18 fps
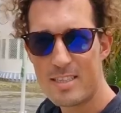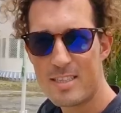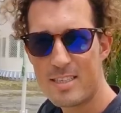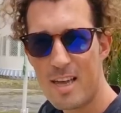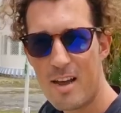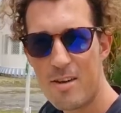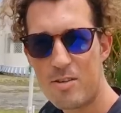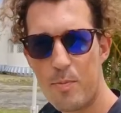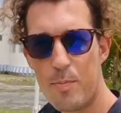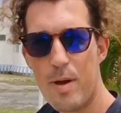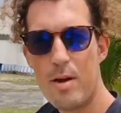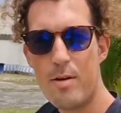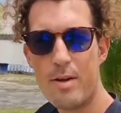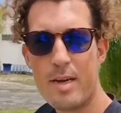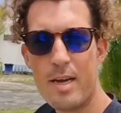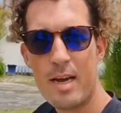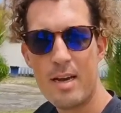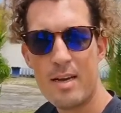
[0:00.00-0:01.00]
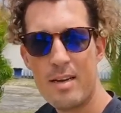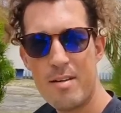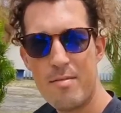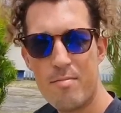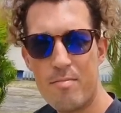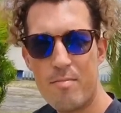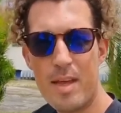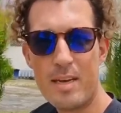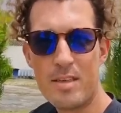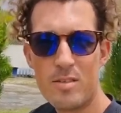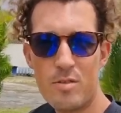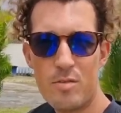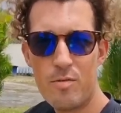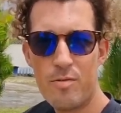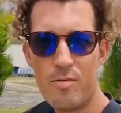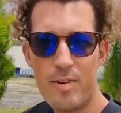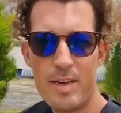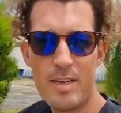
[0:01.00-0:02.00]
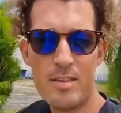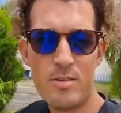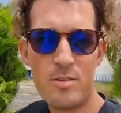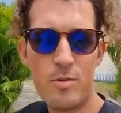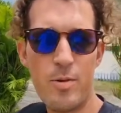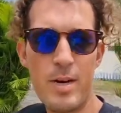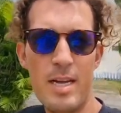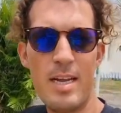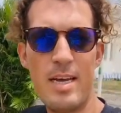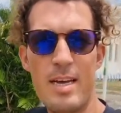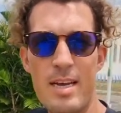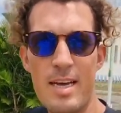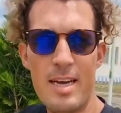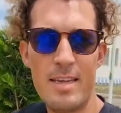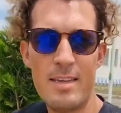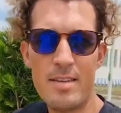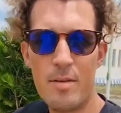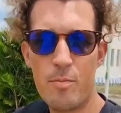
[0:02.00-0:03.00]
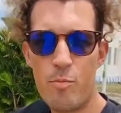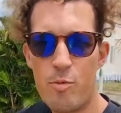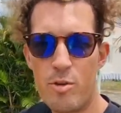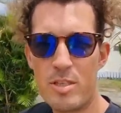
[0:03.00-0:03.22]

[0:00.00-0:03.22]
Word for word: in South America next to Venezuela and